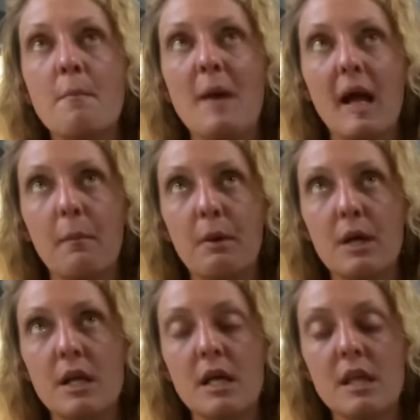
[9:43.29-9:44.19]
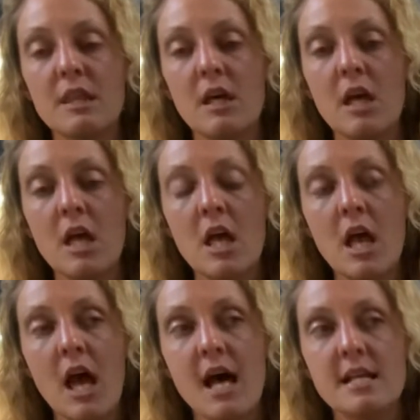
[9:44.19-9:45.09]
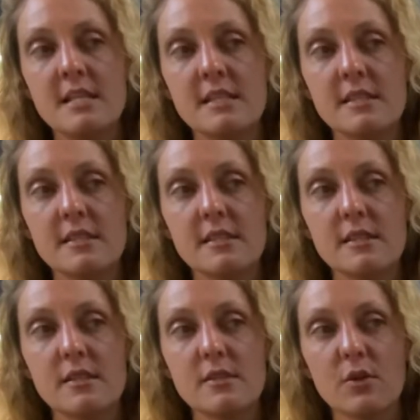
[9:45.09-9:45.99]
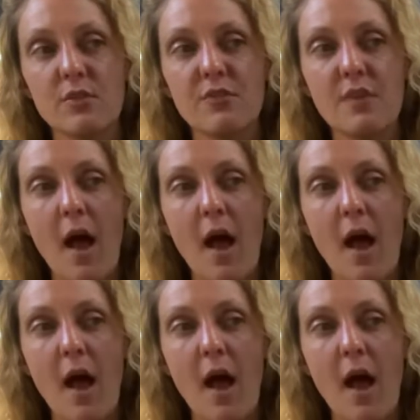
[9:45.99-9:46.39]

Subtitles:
back burner, that has sort of,